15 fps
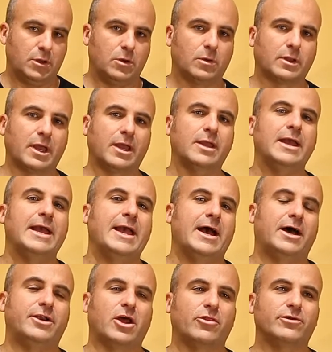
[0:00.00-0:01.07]
Okay,
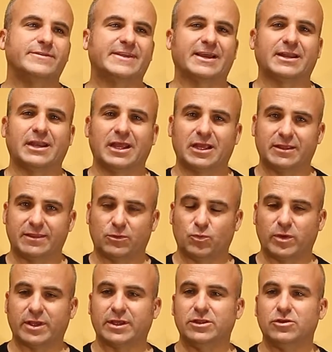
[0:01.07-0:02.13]
another technique that
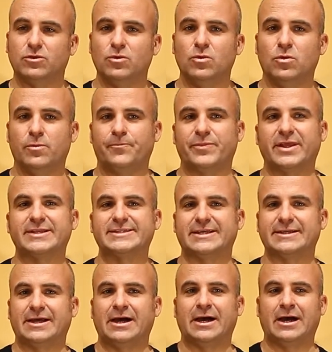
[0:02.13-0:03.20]
we can do is
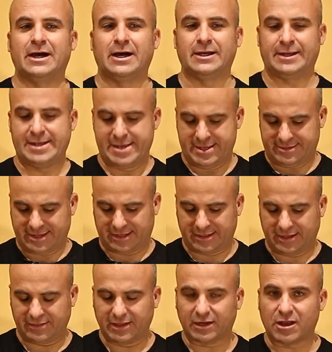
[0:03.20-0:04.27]
a
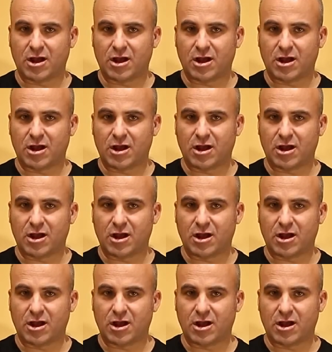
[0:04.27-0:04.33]
technique that